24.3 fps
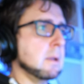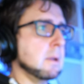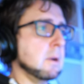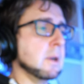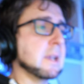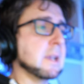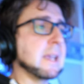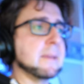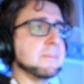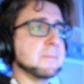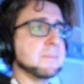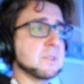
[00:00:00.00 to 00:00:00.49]

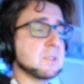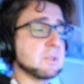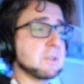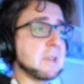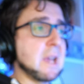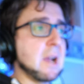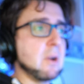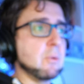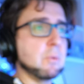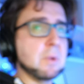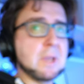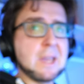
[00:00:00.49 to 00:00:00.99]
Okay, so
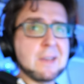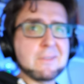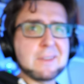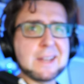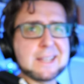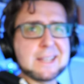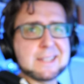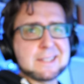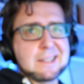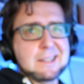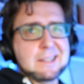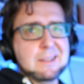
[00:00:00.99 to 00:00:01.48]
now we have
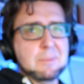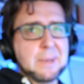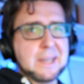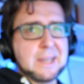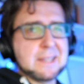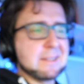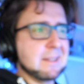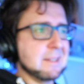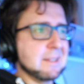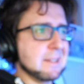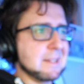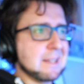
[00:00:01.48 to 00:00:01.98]
like a single
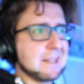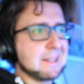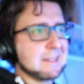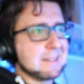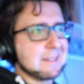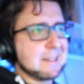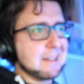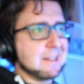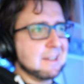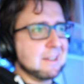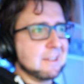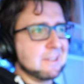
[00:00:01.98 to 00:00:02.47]
pixel, and
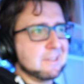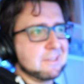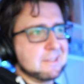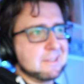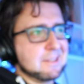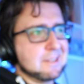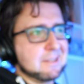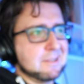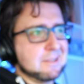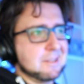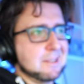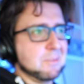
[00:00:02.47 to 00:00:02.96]
that's kind of like
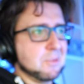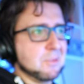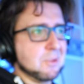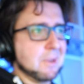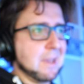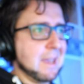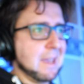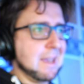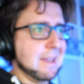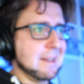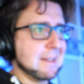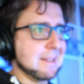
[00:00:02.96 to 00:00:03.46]
seems
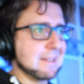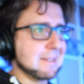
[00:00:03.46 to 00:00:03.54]
okay.